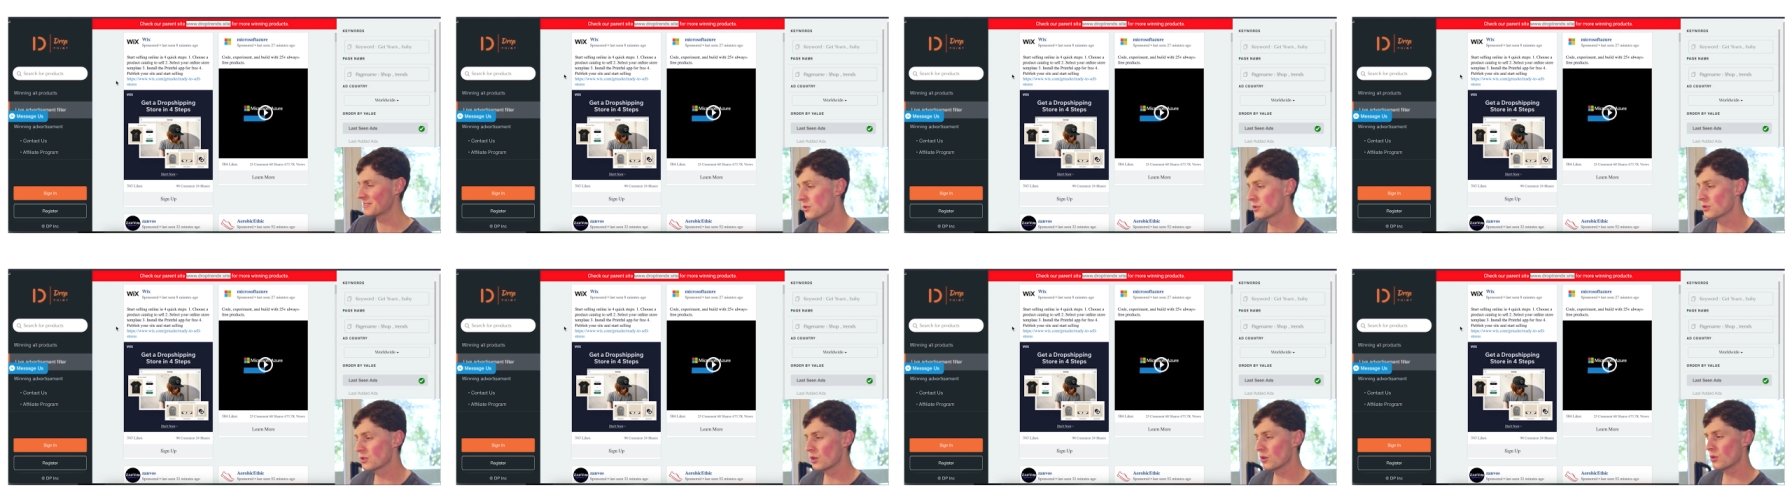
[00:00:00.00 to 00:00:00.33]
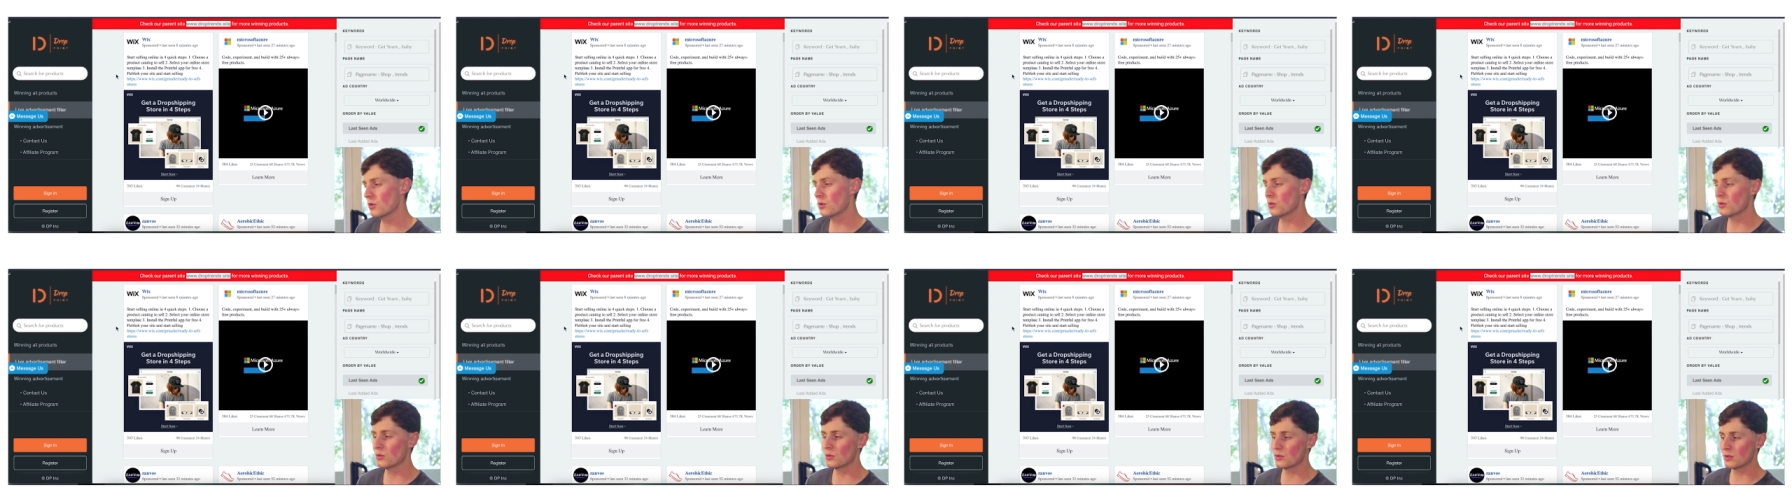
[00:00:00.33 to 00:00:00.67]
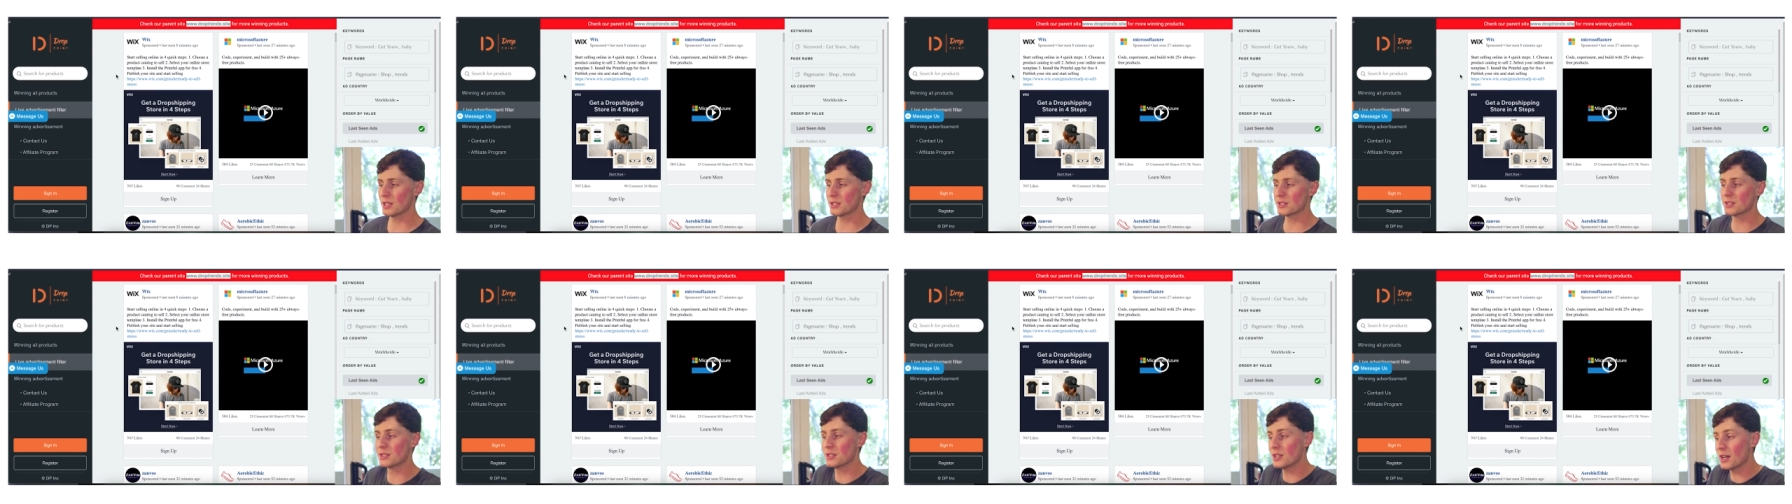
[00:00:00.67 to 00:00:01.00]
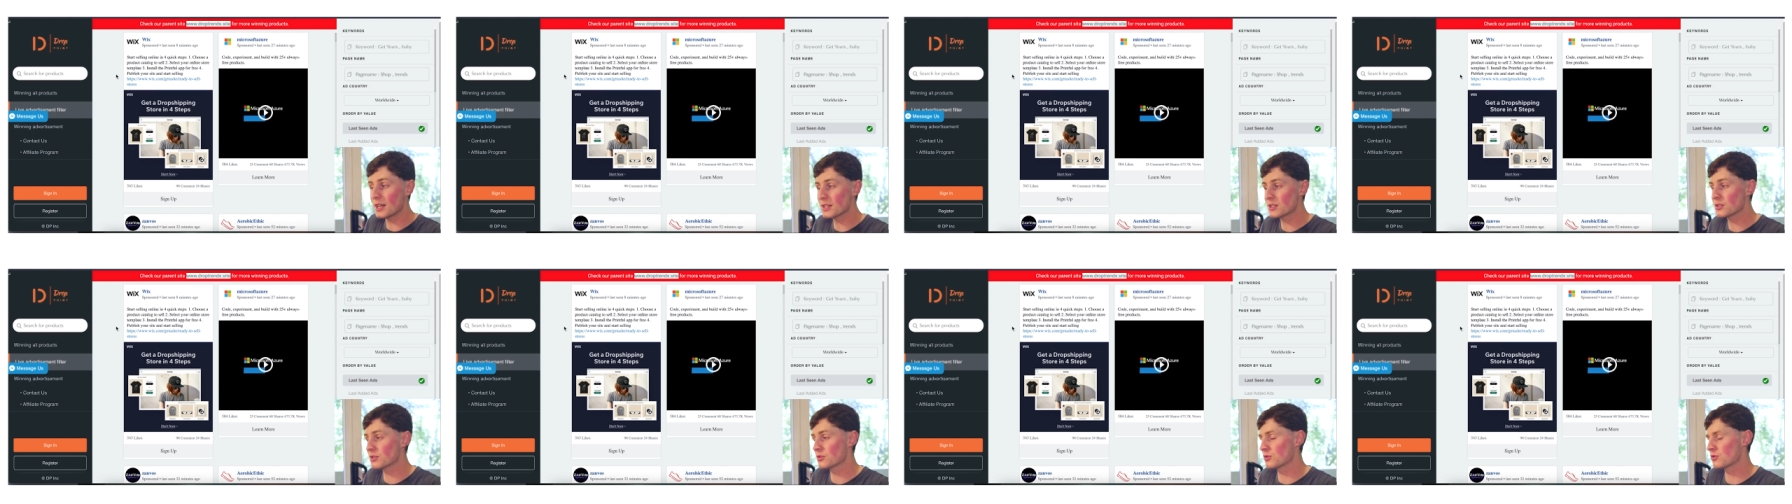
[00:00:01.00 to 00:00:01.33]
So it's
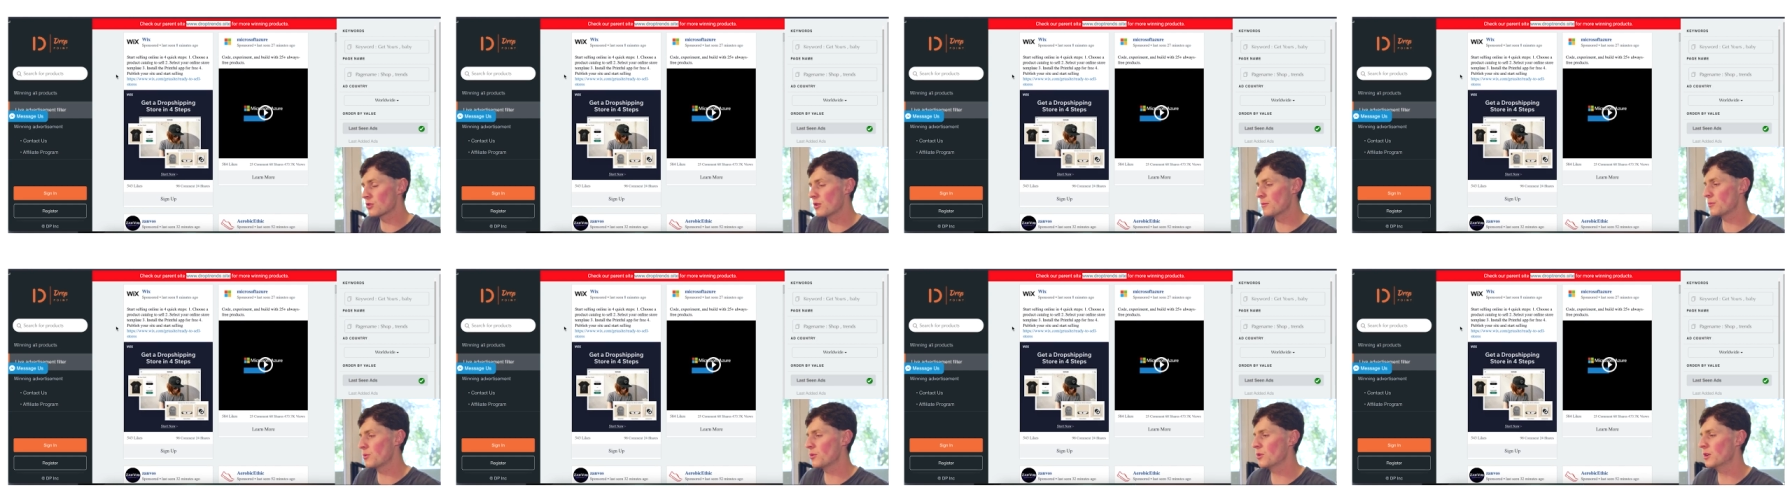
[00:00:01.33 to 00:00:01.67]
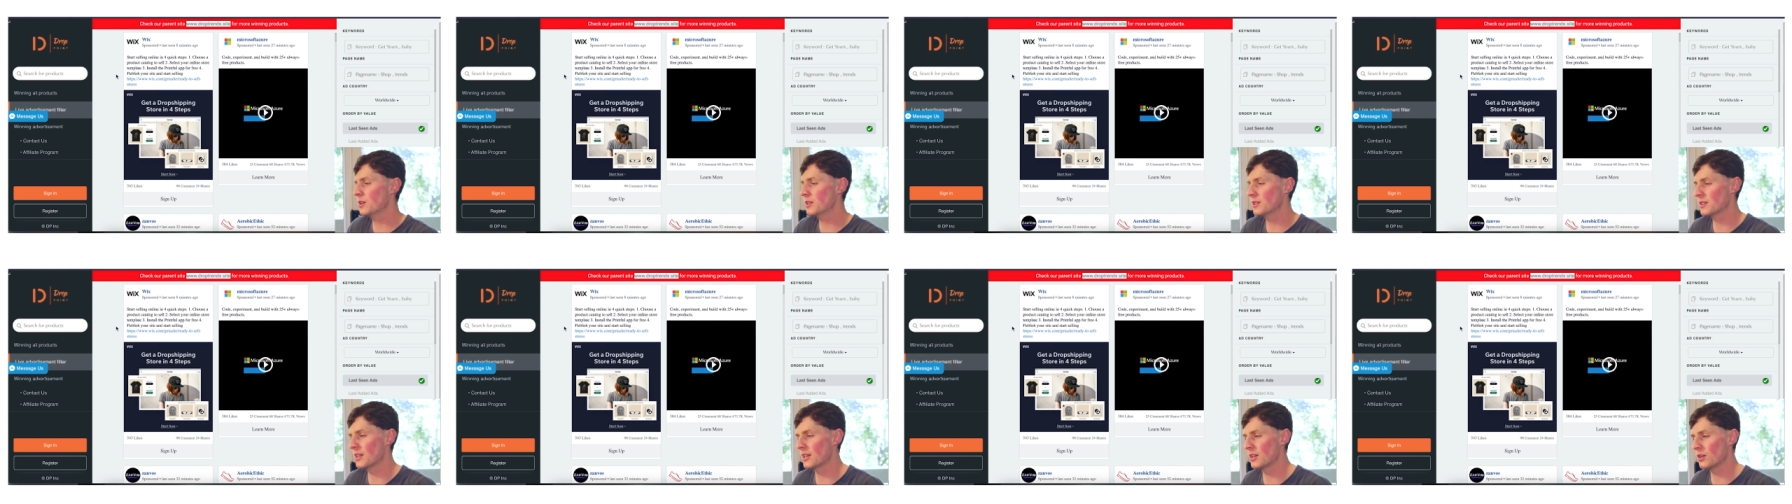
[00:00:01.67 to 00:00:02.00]
nice on Droppoint,